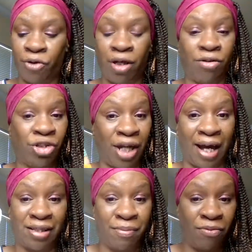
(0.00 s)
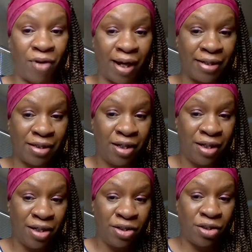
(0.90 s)
oil jasmine rice.
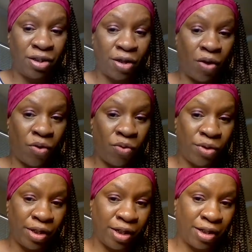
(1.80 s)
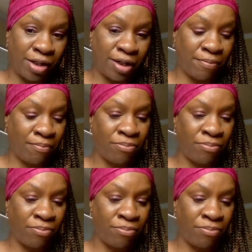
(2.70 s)
So good.